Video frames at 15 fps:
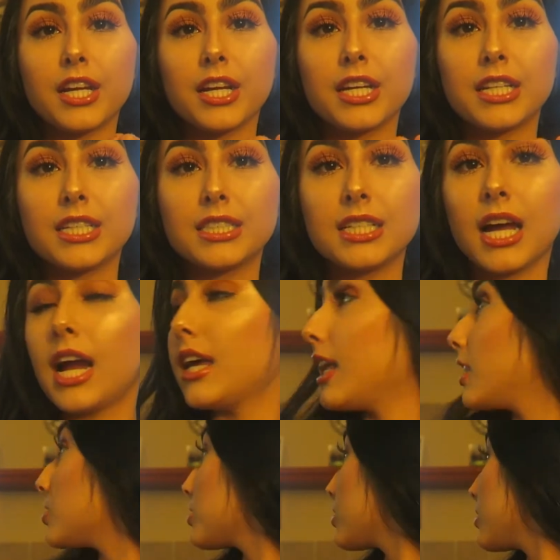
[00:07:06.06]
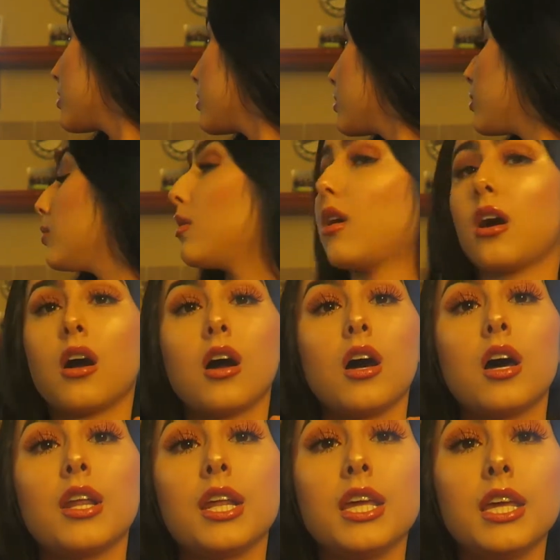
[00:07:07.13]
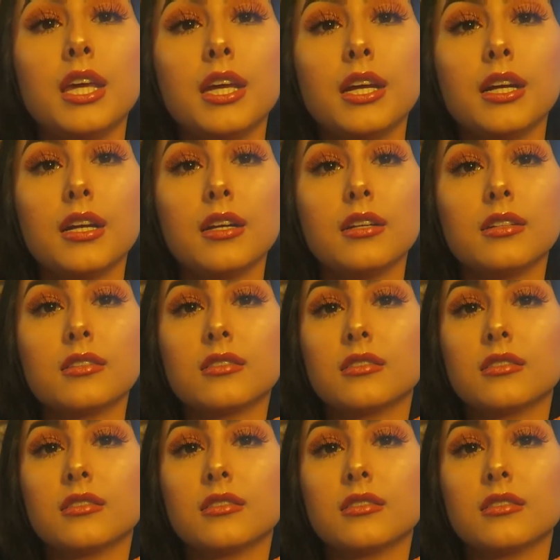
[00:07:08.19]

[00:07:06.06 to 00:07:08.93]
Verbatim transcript: there is eyelash glue on here